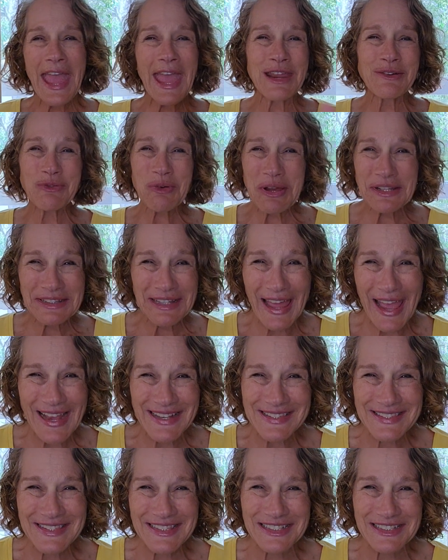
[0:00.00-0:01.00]
And one
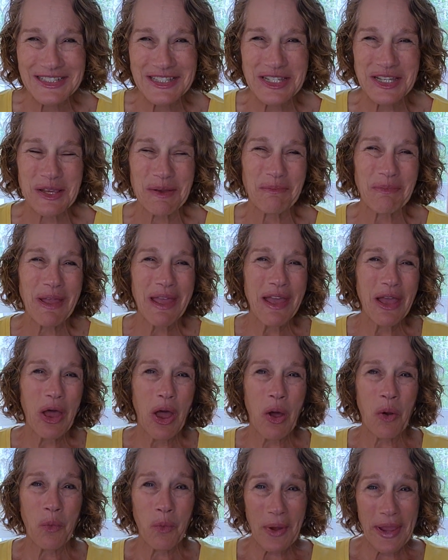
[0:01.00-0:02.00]
last little tip,
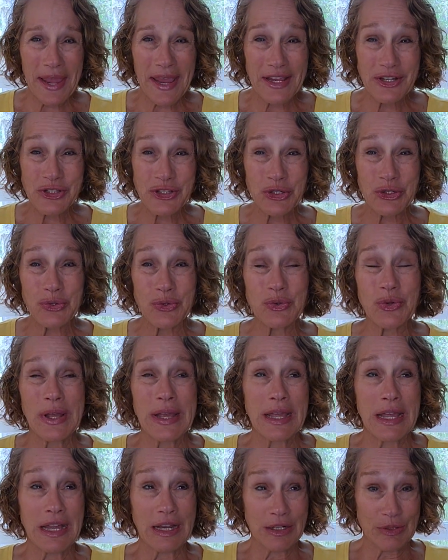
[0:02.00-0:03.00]
a way to
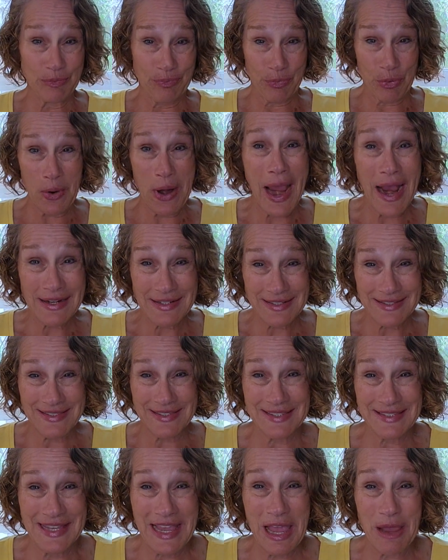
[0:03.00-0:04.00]
practice
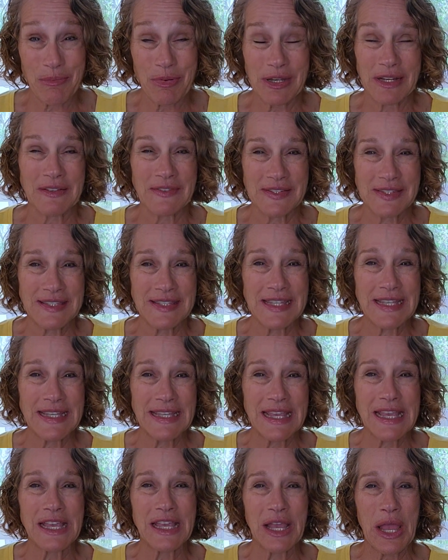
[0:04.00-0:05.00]
this habit of
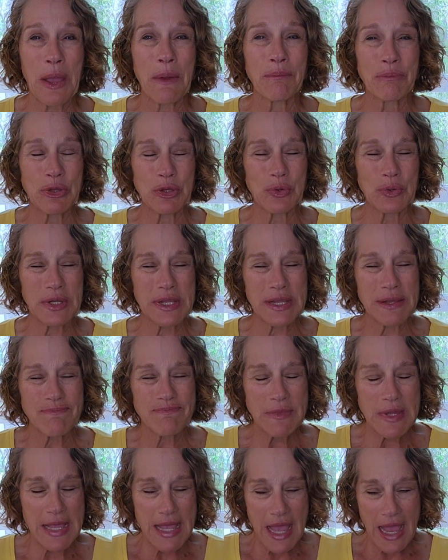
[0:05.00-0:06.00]
seeking
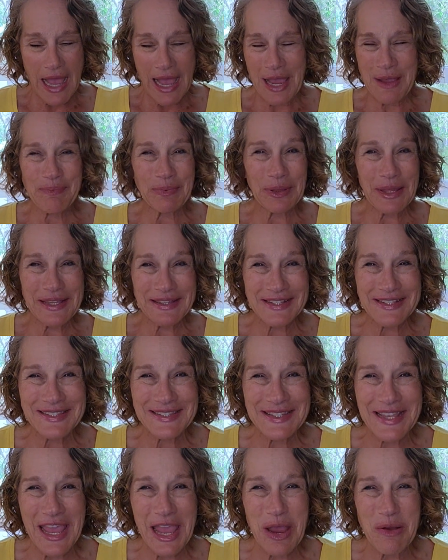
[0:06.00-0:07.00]
beauty. I played
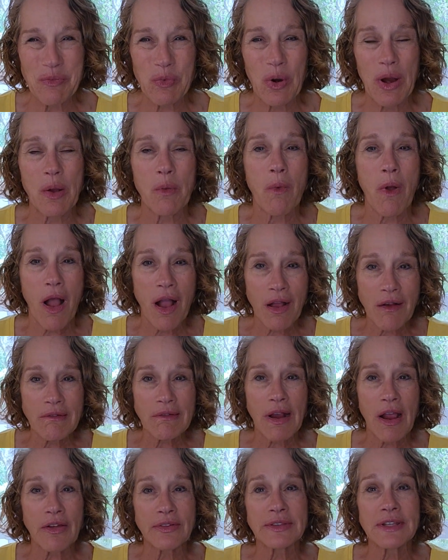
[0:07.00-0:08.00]
this game where I walk
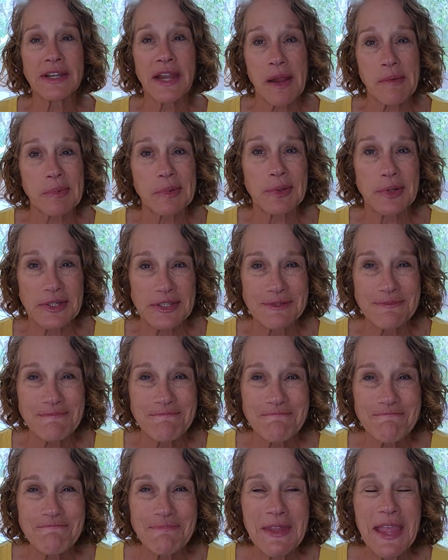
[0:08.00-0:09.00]
around the neighborhood,
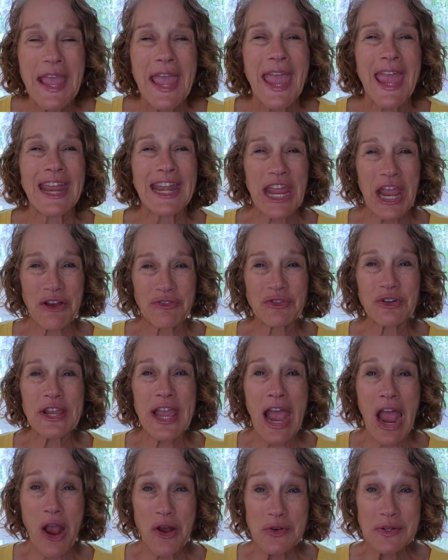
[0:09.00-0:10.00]
and every
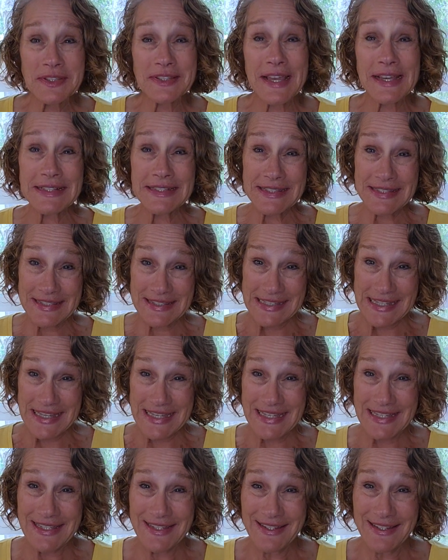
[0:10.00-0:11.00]
house I
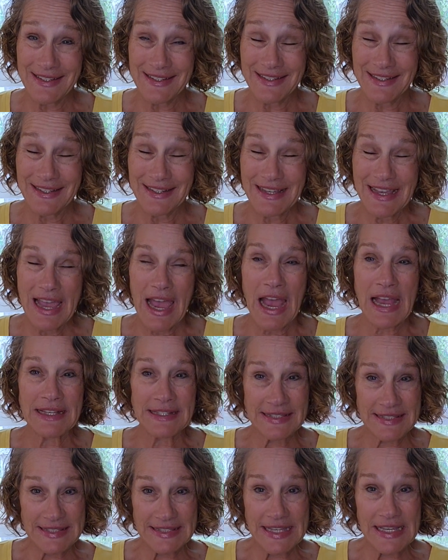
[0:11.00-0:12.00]
see, I
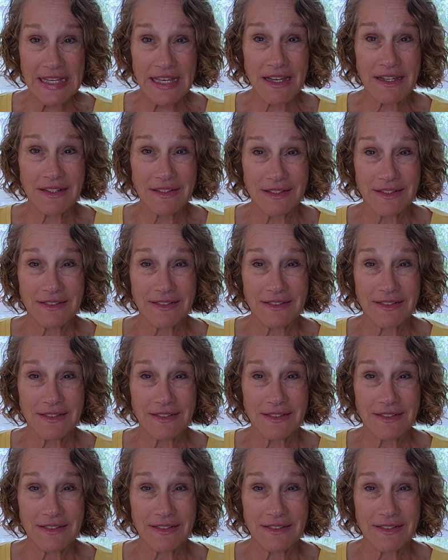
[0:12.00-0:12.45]
seek